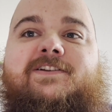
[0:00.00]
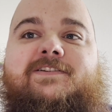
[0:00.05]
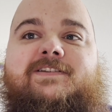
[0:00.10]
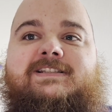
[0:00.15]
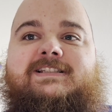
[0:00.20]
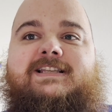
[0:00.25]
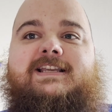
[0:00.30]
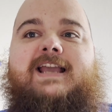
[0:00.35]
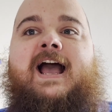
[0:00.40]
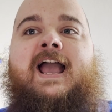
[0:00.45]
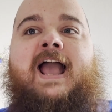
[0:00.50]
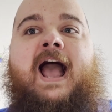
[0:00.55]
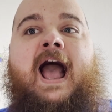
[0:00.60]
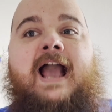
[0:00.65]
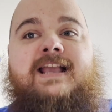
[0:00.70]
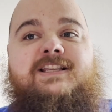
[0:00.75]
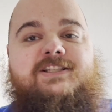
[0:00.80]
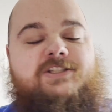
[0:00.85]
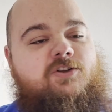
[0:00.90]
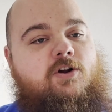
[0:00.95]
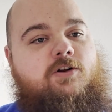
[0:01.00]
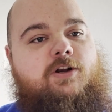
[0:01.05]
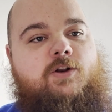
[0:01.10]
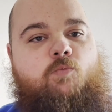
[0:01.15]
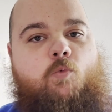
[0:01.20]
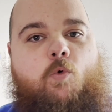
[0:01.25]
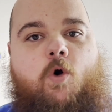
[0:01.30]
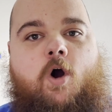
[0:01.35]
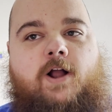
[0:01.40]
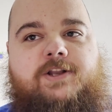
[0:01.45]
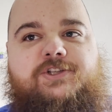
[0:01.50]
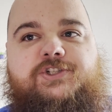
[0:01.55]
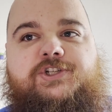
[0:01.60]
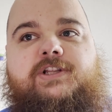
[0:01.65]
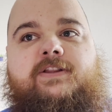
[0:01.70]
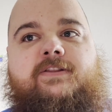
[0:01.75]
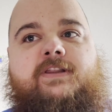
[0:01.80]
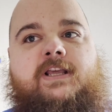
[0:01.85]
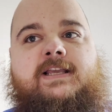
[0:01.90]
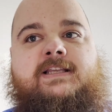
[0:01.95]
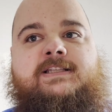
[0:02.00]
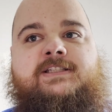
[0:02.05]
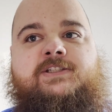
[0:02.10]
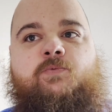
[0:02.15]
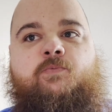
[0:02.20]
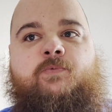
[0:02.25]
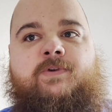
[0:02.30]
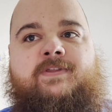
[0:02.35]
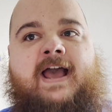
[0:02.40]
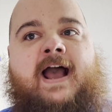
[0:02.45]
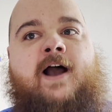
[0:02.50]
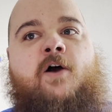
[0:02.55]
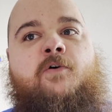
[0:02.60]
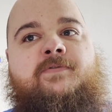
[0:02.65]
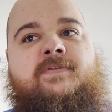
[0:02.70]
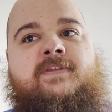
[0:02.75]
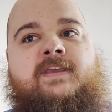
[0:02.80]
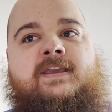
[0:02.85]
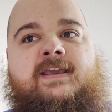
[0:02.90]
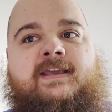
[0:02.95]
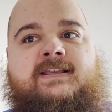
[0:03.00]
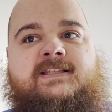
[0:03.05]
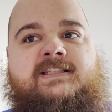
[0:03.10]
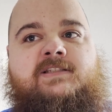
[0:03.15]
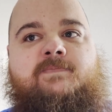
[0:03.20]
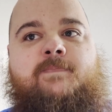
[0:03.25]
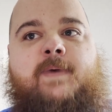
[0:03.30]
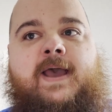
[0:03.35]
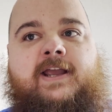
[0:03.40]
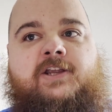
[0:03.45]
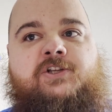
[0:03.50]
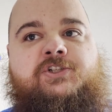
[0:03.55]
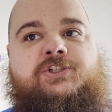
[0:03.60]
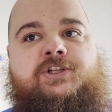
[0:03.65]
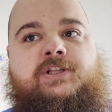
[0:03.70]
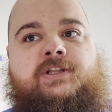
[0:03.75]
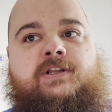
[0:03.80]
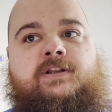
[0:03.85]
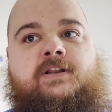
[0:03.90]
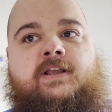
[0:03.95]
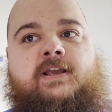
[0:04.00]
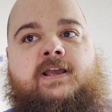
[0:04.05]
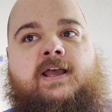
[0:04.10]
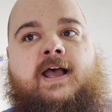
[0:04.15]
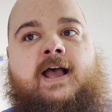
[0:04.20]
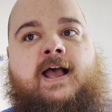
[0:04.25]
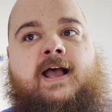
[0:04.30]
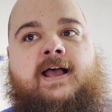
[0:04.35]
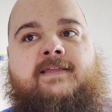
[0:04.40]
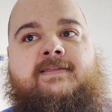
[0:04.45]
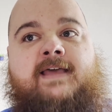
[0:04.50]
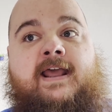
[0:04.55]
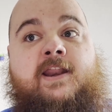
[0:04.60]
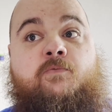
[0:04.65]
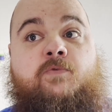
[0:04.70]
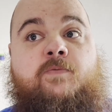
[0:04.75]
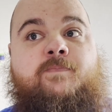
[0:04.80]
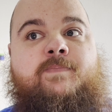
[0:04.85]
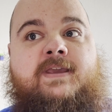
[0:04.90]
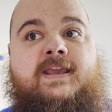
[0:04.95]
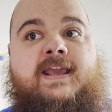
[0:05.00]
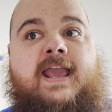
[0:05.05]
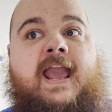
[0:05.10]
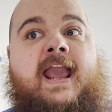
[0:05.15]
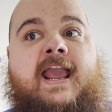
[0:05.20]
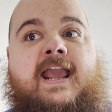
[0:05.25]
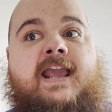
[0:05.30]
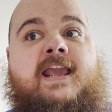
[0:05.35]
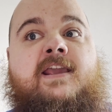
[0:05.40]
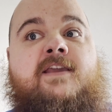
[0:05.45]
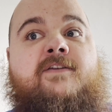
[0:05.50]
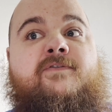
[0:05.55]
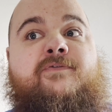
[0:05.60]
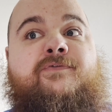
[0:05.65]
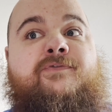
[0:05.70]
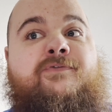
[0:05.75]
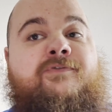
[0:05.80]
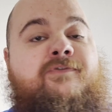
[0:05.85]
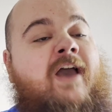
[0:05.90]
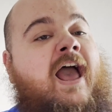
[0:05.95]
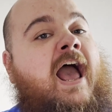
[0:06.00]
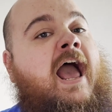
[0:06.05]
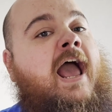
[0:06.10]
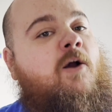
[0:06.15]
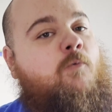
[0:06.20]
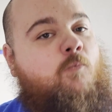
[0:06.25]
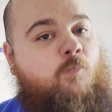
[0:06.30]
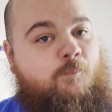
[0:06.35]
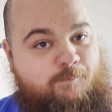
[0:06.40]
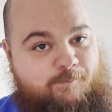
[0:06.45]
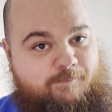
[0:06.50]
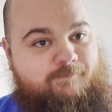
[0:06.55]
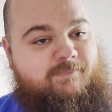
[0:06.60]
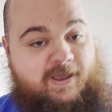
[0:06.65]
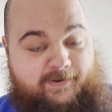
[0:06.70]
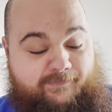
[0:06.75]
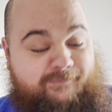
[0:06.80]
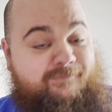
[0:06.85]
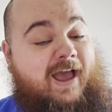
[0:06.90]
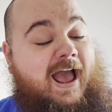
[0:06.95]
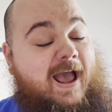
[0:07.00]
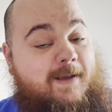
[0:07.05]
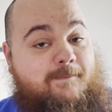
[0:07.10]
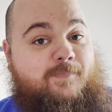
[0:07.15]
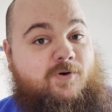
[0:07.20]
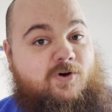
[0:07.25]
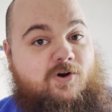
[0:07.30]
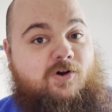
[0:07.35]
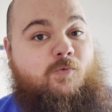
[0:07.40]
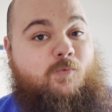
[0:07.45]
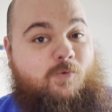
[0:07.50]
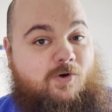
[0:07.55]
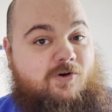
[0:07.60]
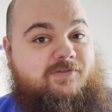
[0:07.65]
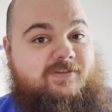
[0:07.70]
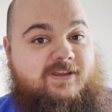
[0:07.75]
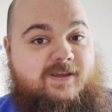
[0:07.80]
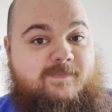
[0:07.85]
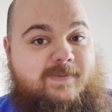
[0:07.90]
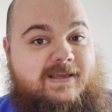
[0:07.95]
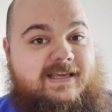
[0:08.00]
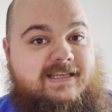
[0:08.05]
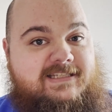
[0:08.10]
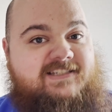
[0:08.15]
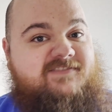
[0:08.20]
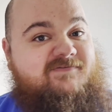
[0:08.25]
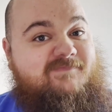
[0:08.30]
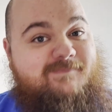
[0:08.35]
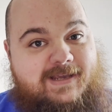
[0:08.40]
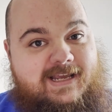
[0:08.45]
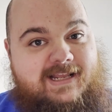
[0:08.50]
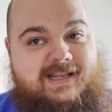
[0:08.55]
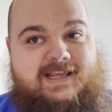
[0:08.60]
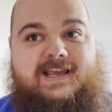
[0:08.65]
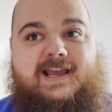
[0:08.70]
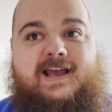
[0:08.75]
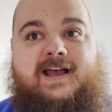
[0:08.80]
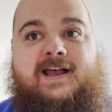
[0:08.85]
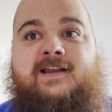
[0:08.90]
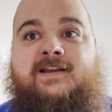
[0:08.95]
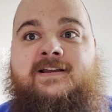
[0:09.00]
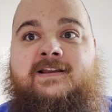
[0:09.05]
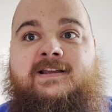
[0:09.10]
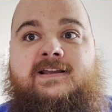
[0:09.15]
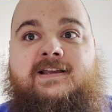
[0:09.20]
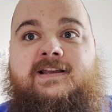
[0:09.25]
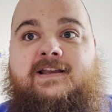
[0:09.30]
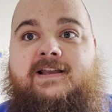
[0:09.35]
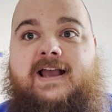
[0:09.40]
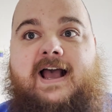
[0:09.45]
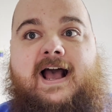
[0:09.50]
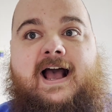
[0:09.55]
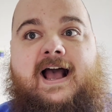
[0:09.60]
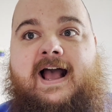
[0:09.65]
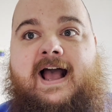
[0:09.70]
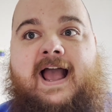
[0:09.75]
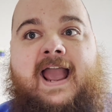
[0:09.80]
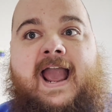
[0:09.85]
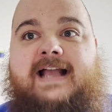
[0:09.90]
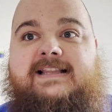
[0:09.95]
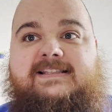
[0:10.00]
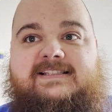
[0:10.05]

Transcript: you see, I started watching this without the expectation that it would be a Fatberg-worthy piece of media. I had